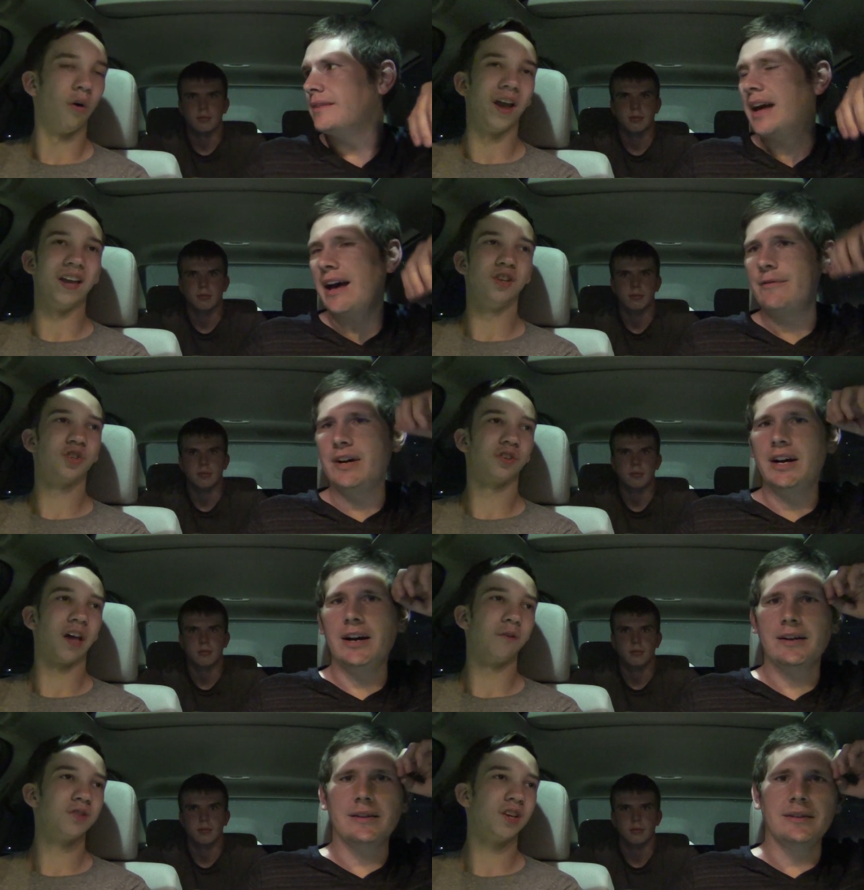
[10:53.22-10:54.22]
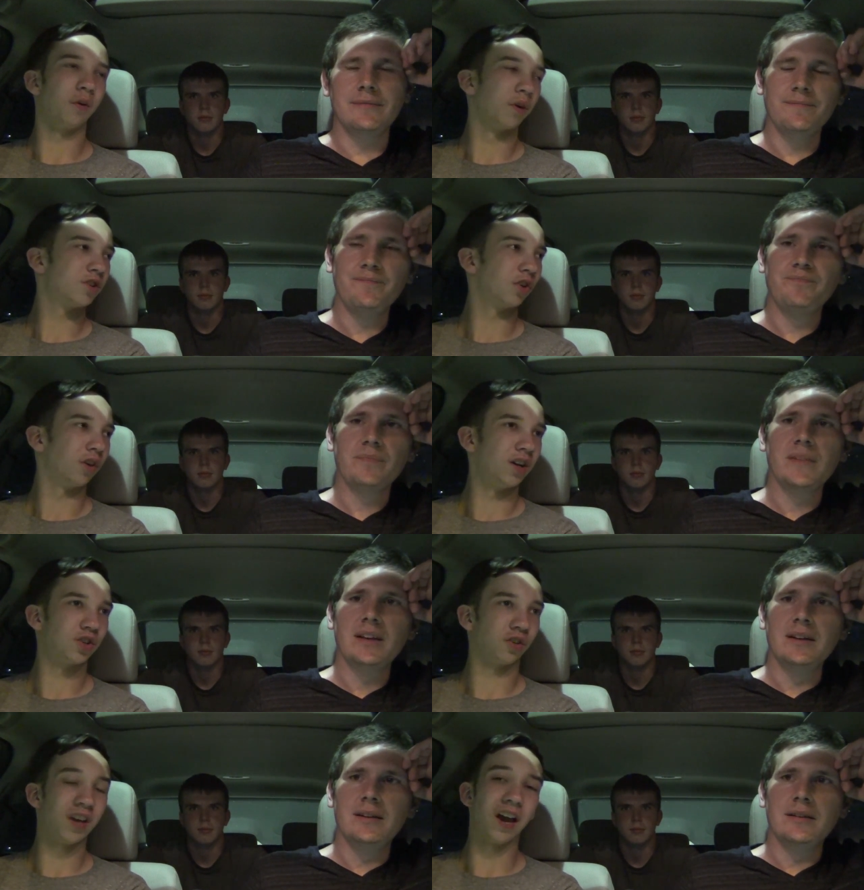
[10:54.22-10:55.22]
Speaker 1: oh, Abba. Angel. That was the original
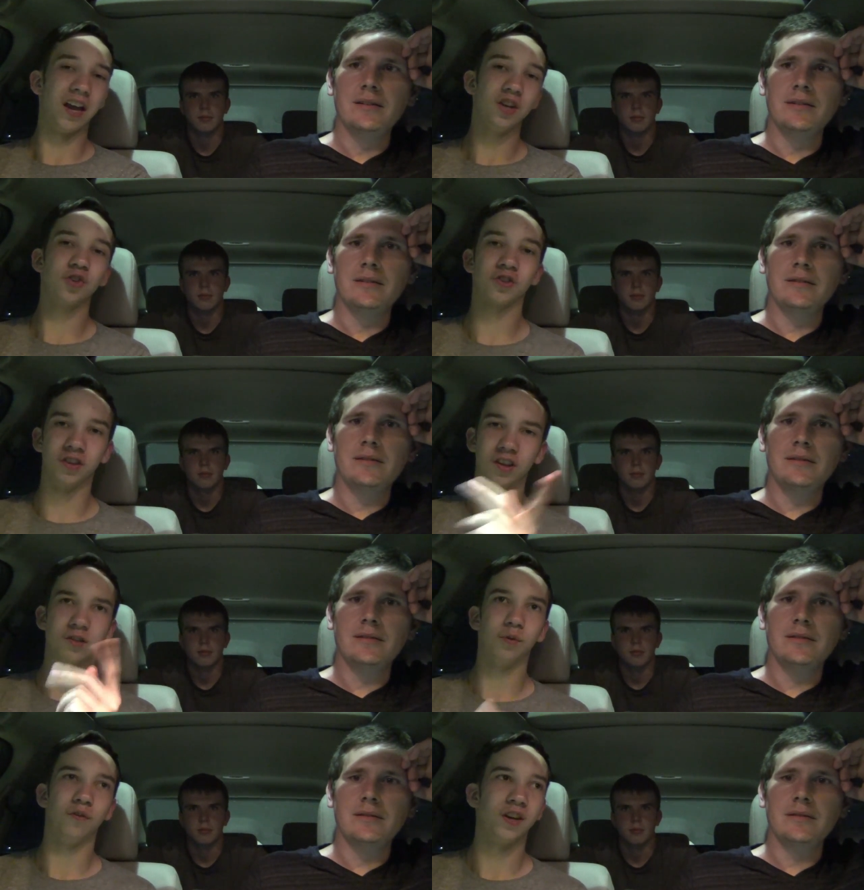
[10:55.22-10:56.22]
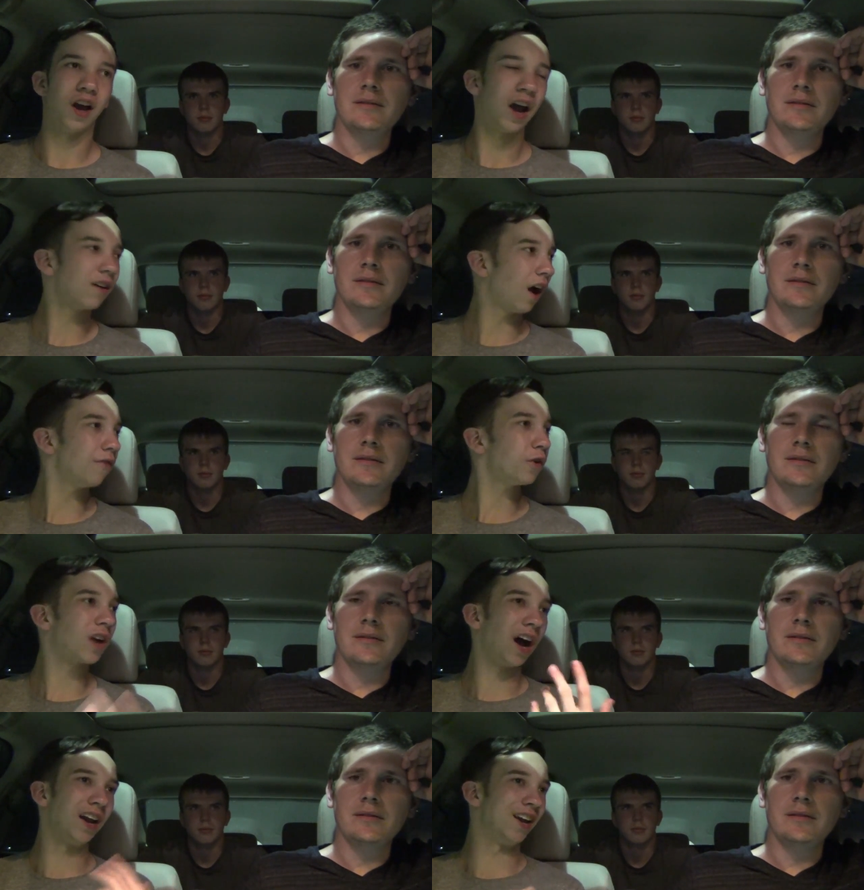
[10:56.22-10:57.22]
Angel. Yeah, Angel's in this movie. I I
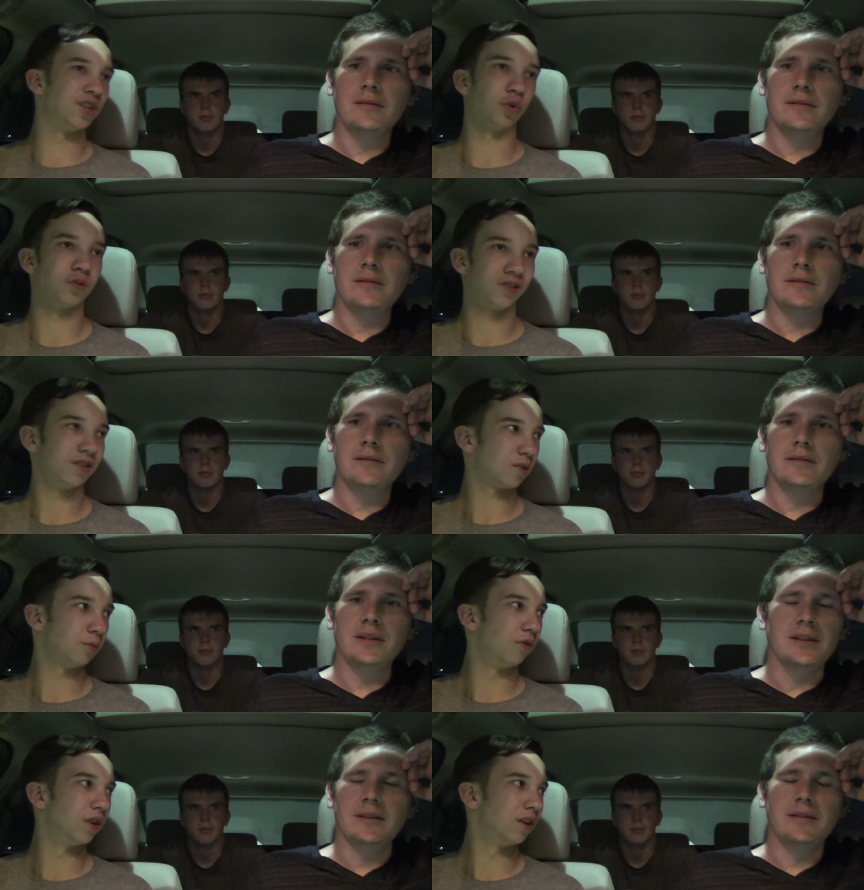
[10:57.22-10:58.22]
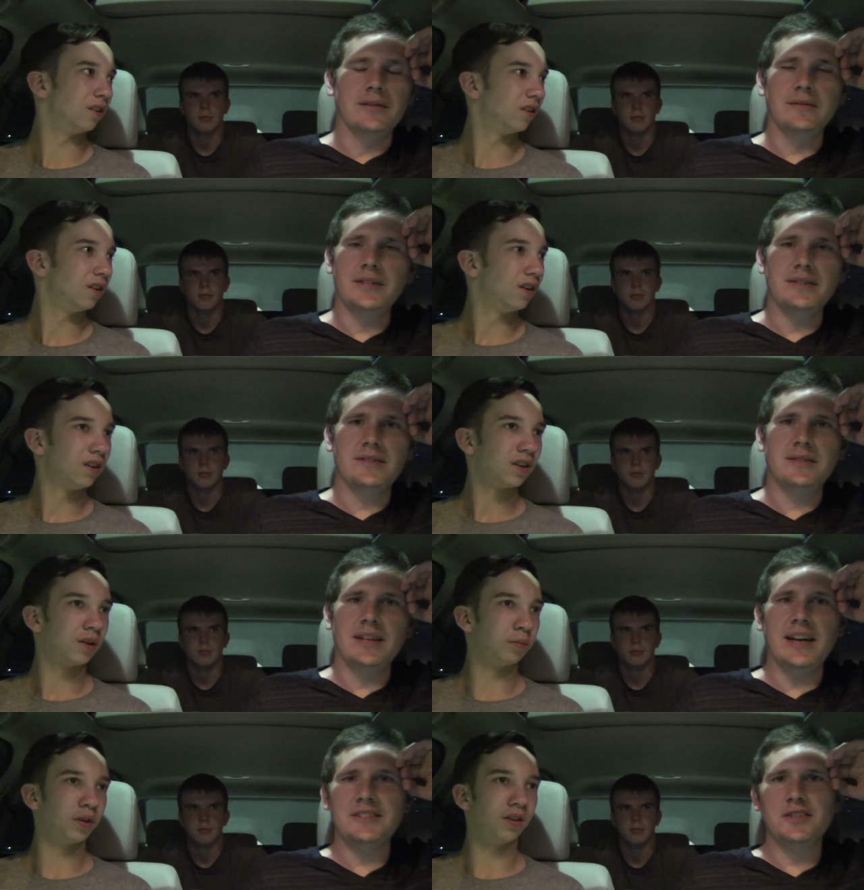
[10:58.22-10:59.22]
forgot Angel was in this movie. Uh, he's
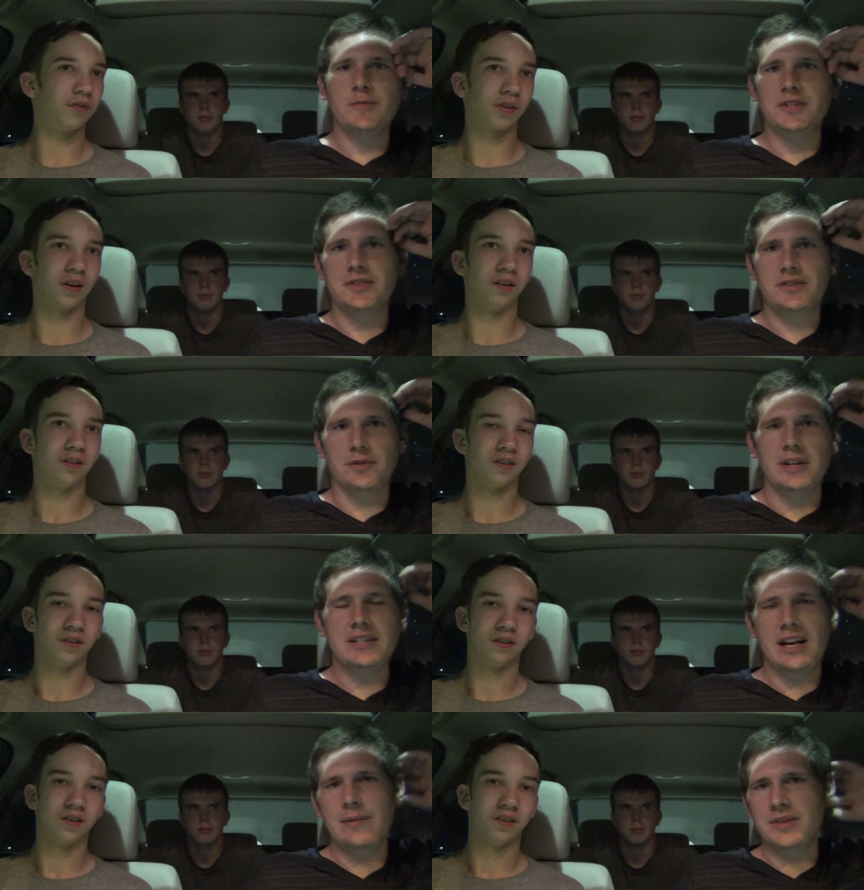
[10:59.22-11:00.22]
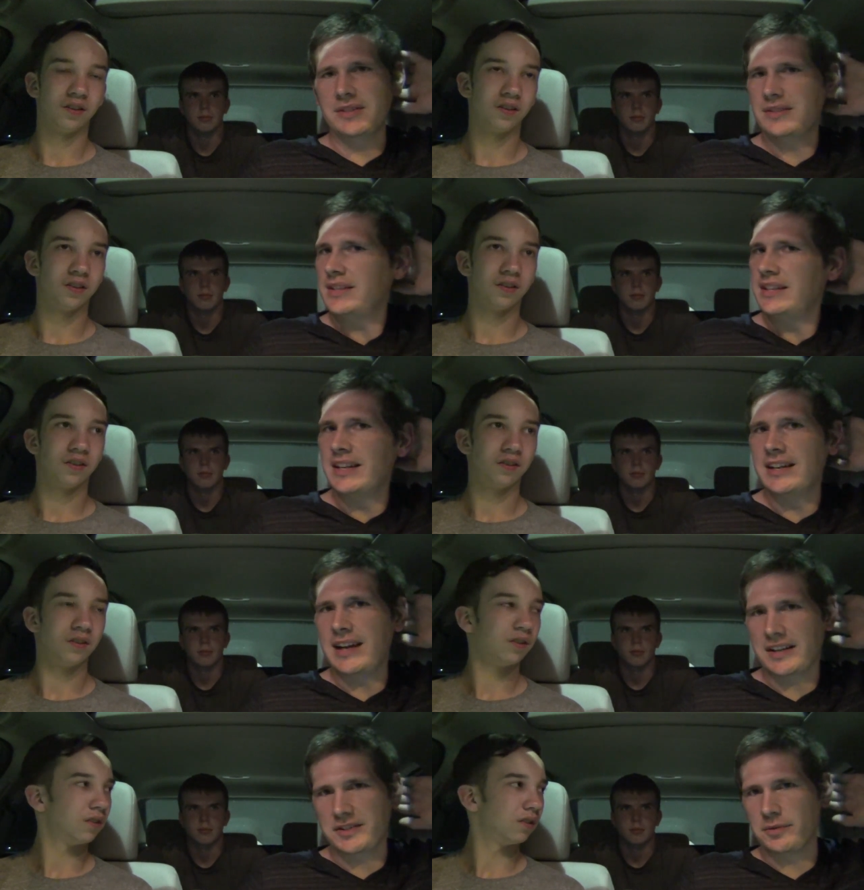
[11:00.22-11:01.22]
Speaker 2: Completely he has as much forgot. screen time as he did in
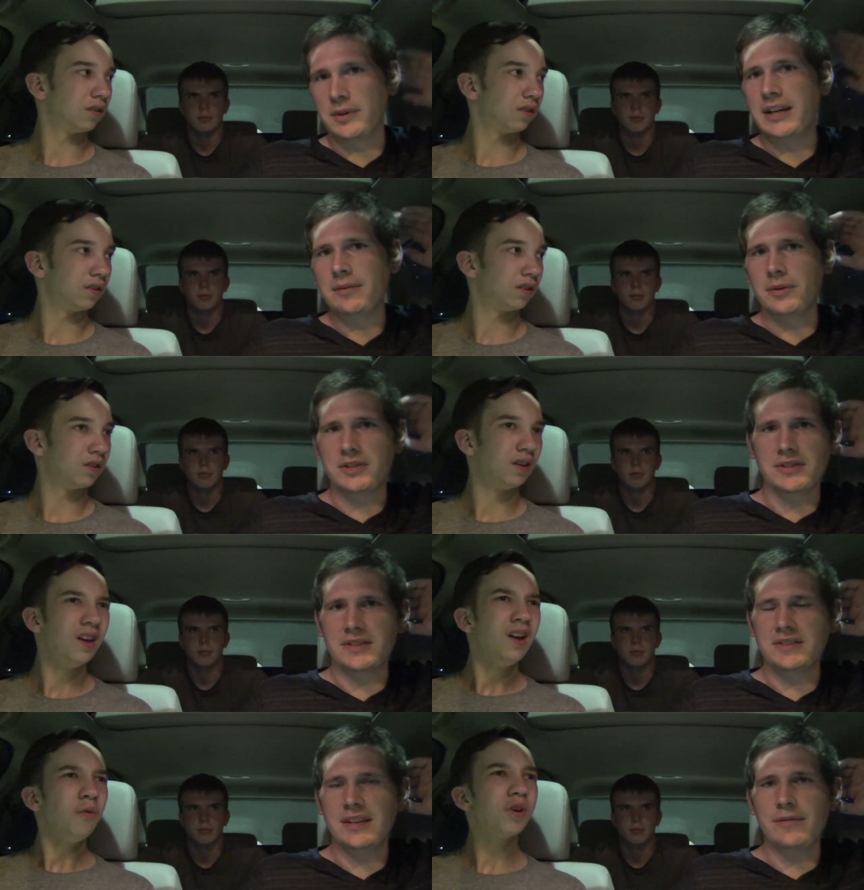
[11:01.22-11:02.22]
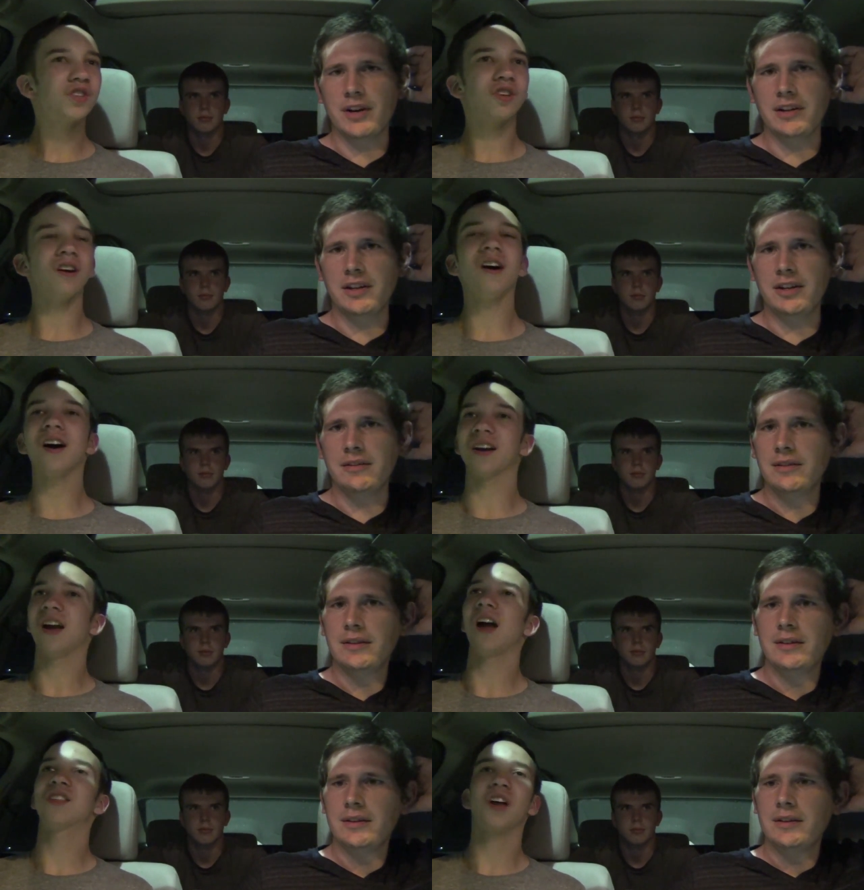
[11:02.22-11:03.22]
X three, which is to say
Speaker 1: which, very little. Uh,
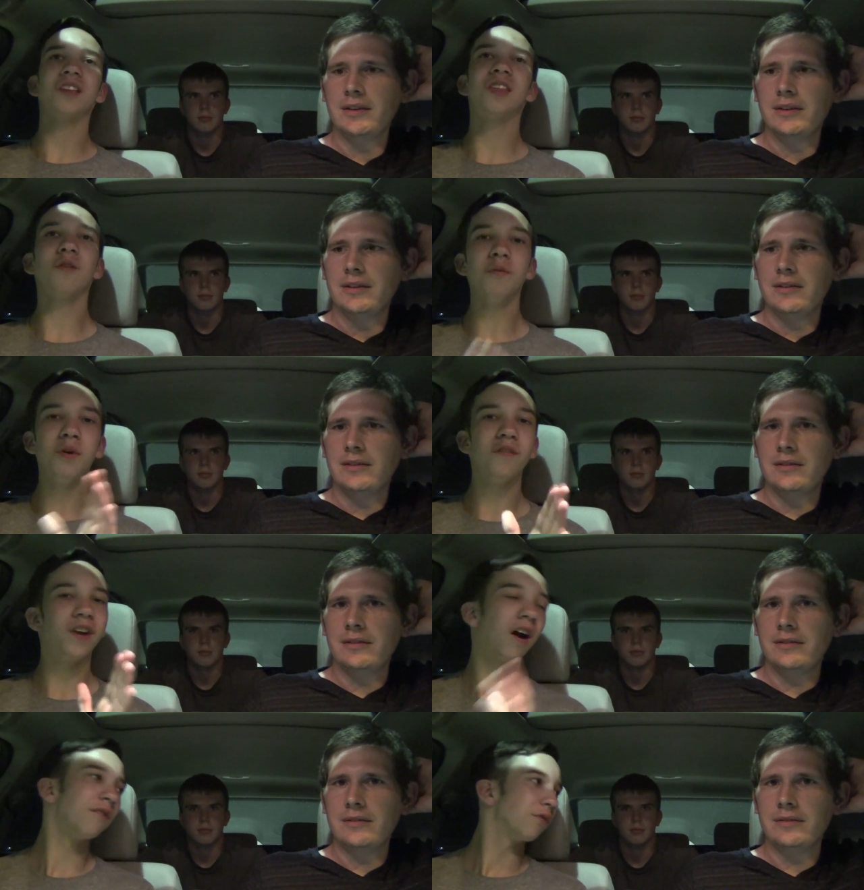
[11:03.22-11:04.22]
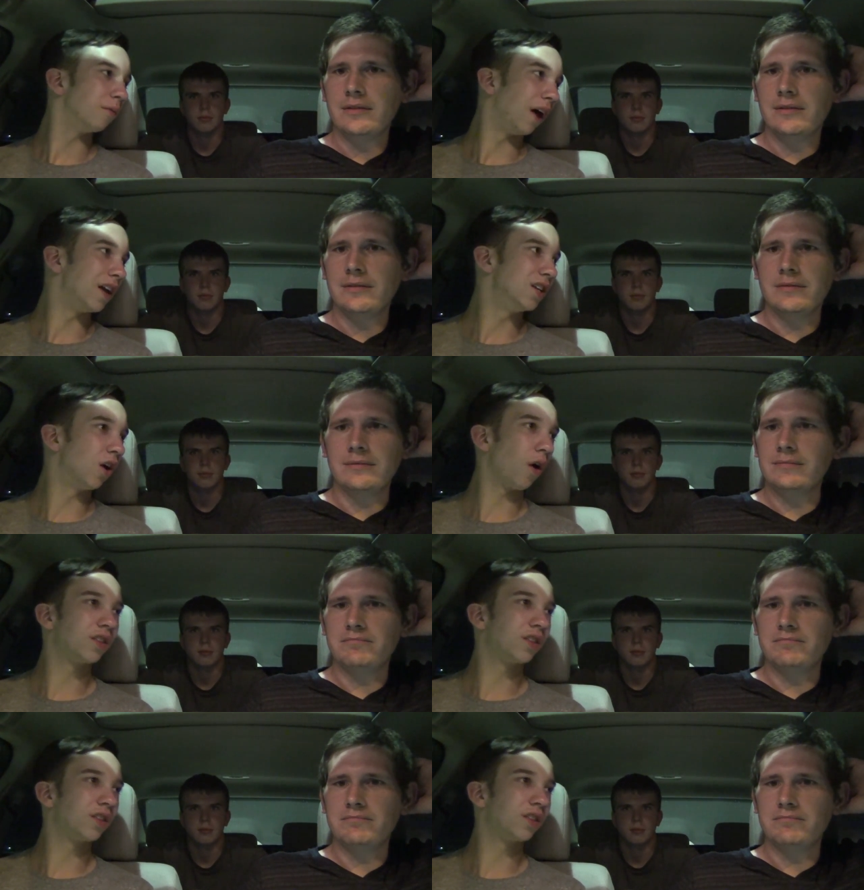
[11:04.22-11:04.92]
I thought they were moving on from that. You know,